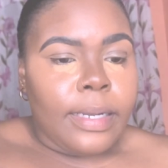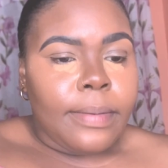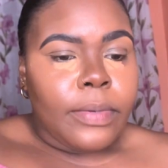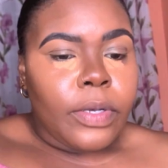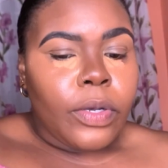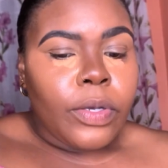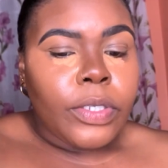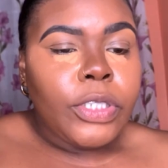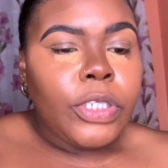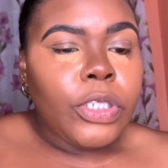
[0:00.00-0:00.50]
I'm
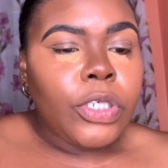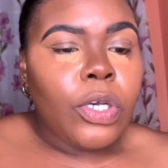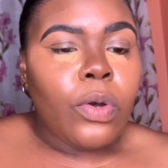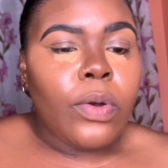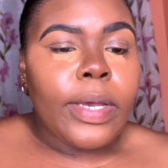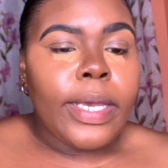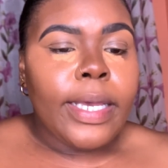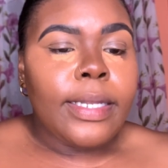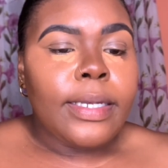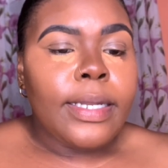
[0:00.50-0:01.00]
going to go
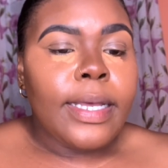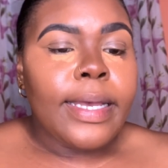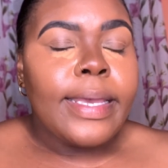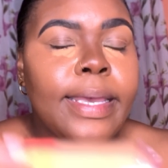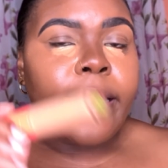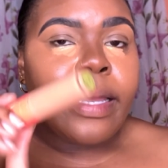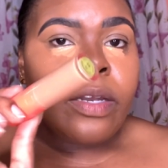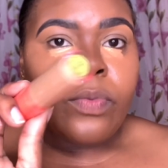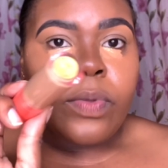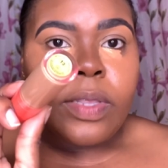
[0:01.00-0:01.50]
in
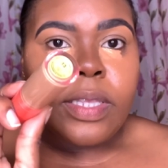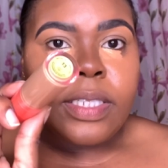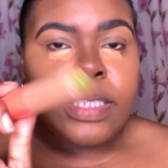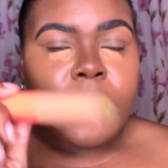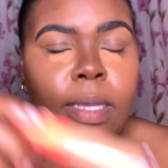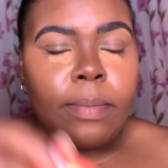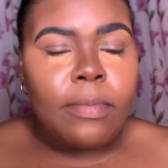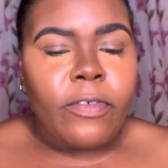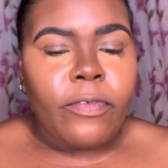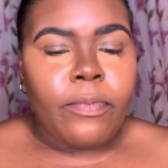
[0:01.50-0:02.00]
again with
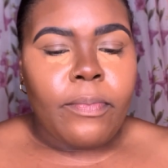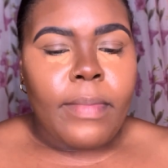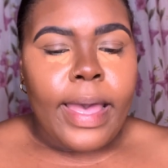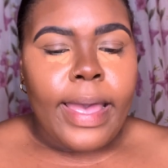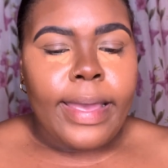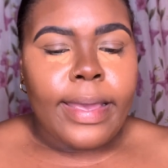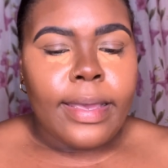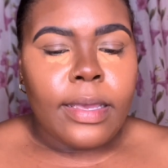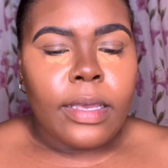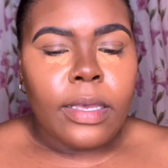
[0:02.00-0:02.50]
some of
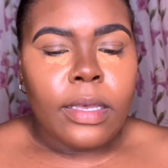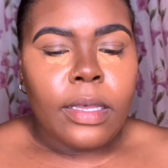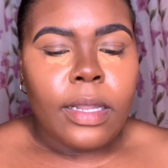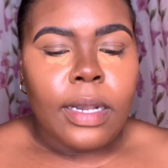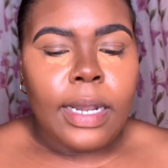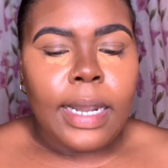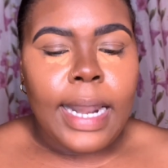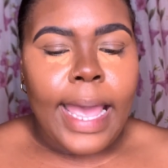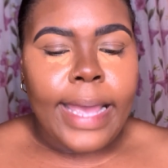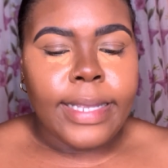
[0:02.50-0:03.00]
my
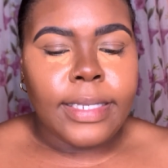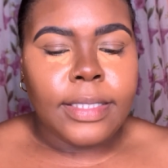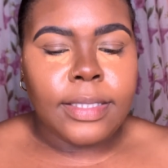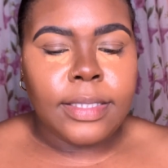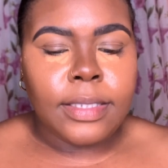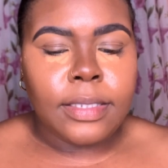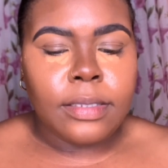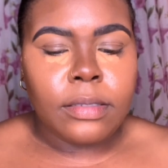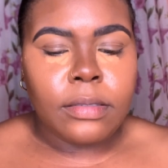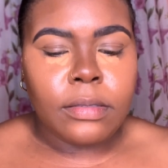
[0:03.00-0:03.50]

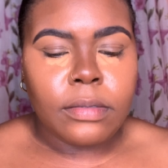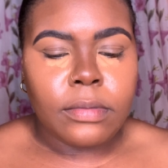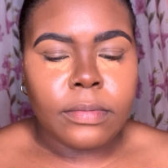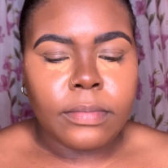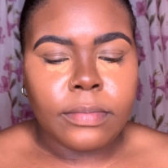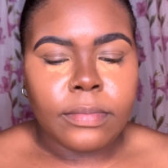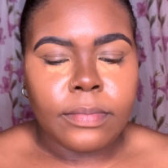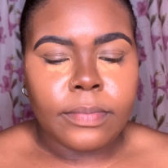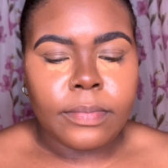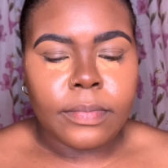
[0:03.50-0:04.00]
light
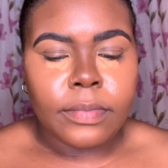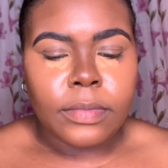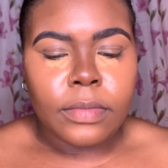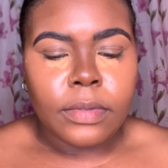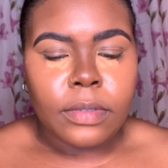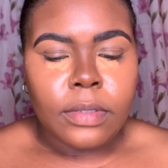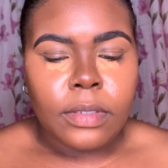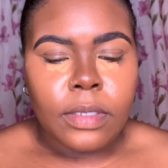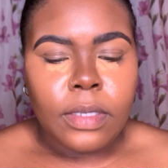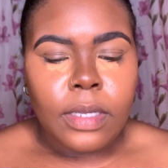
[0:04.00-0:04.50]

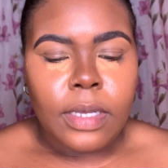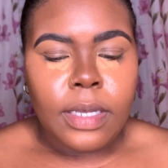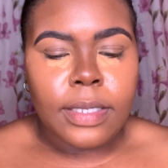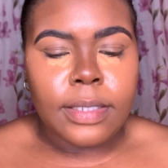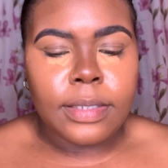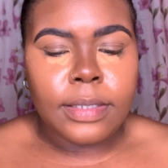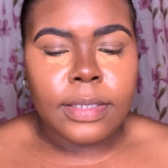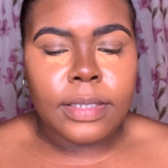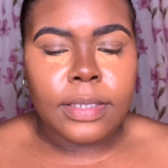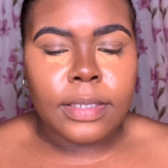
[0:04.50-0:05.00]

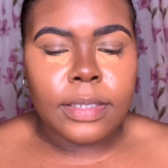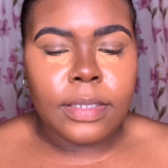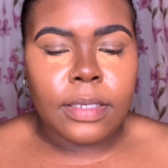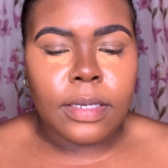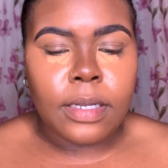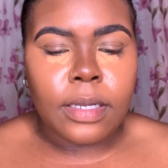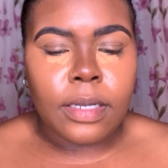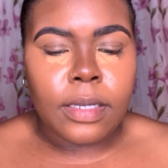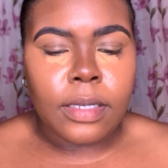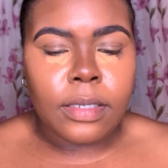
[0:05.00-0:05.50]

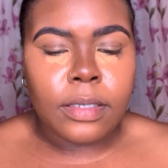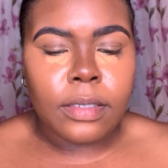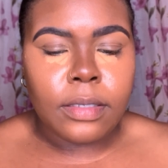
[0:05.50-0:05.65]
concealer,